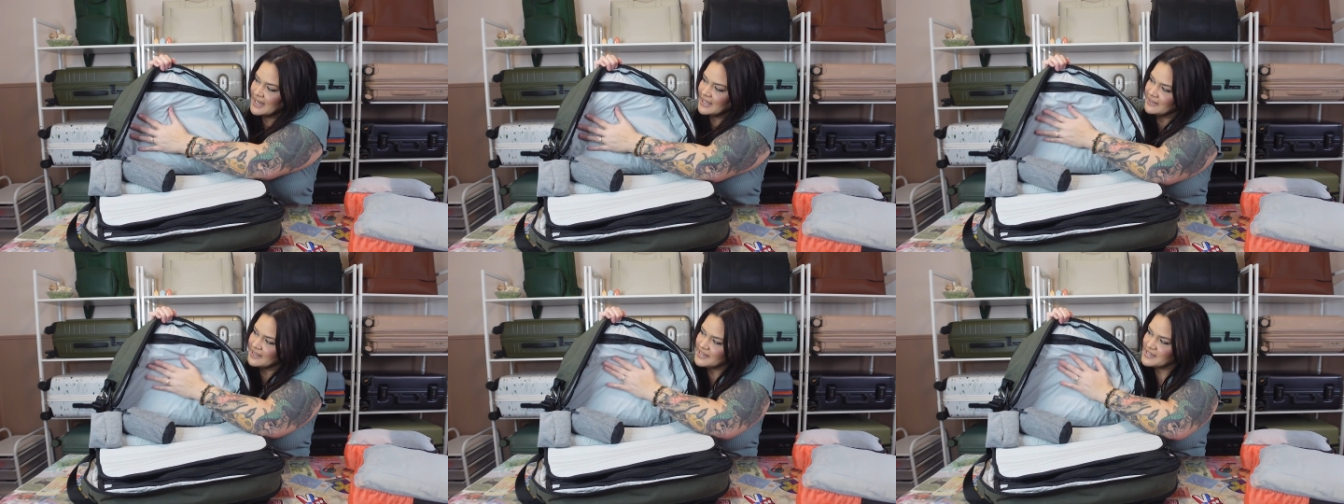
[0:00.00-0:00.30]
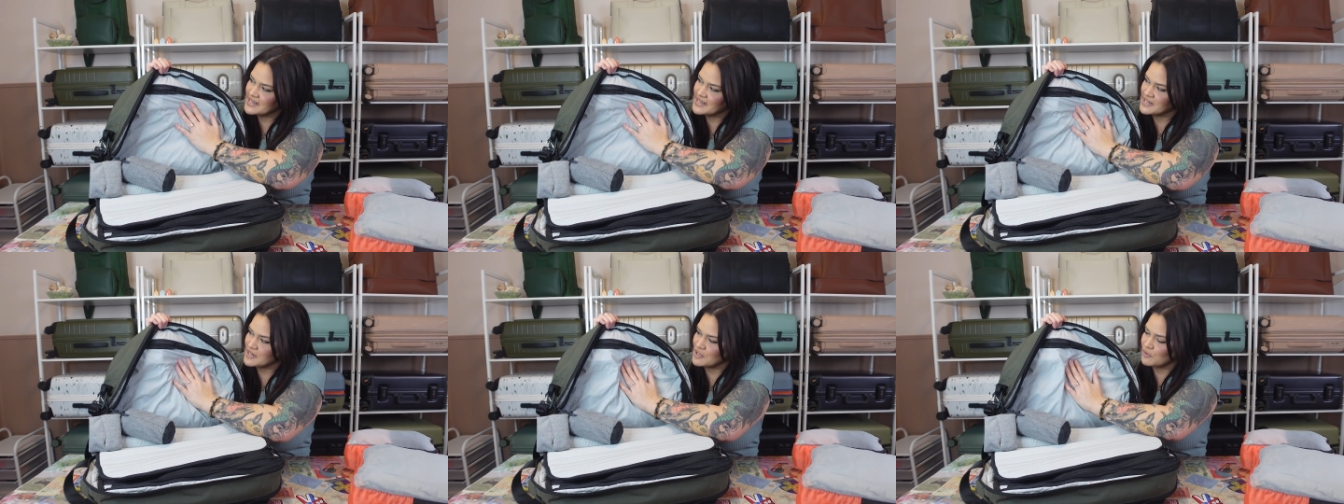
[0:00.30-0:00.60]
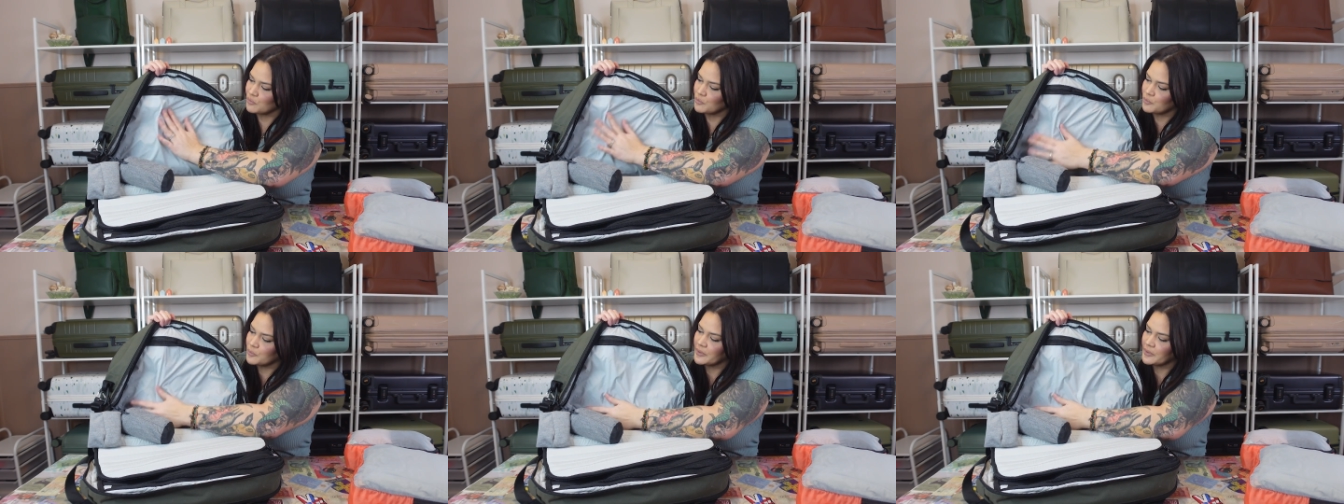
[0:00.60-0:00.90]
This is a
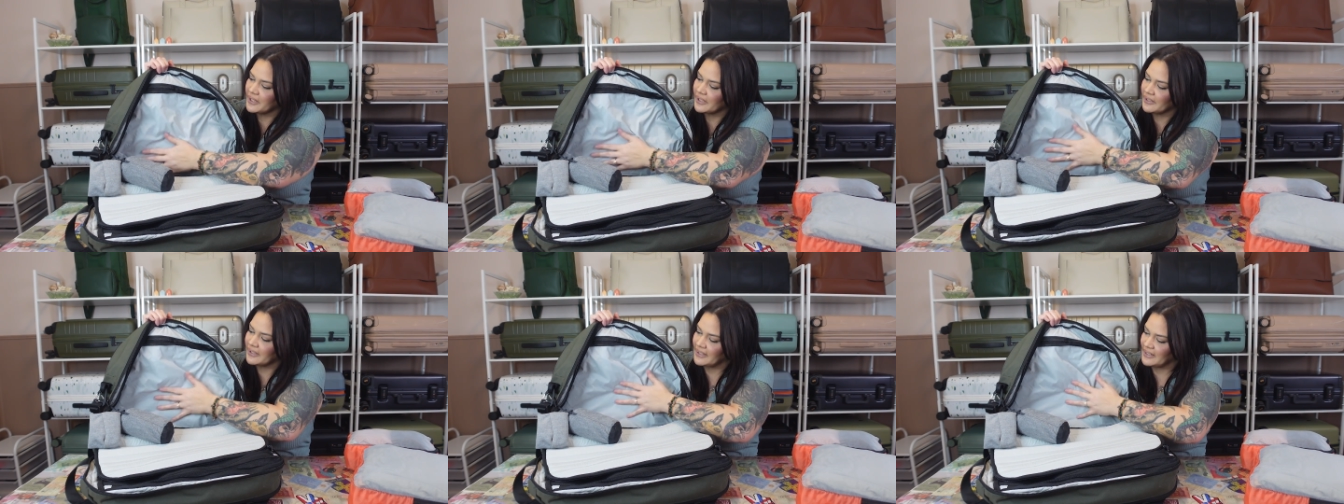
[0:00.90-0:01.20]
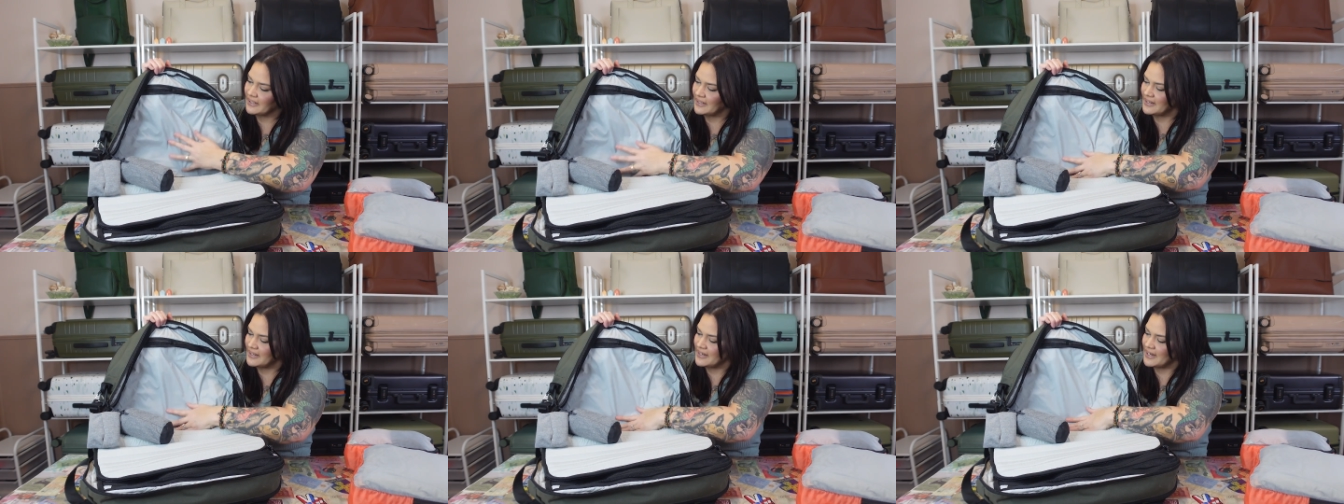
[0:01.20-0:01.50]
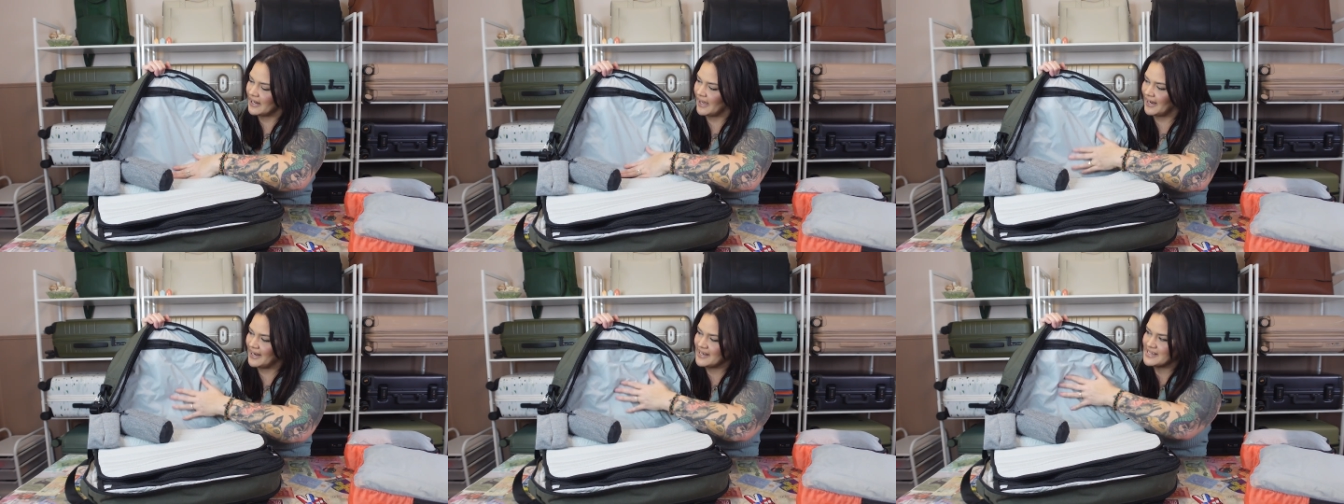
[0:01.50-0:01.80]
really
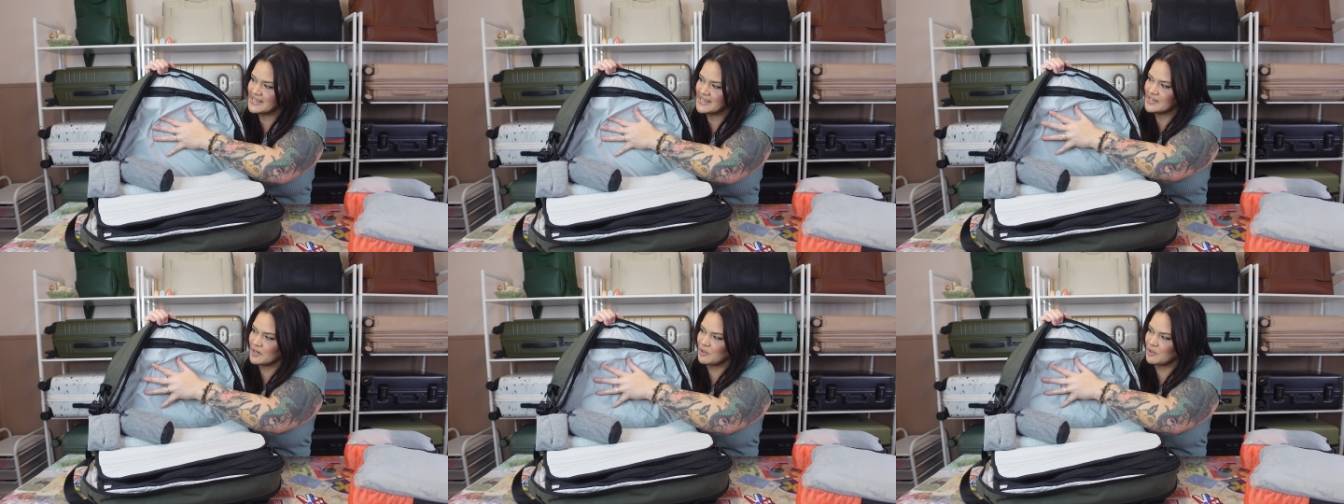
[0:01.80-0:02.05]
nice,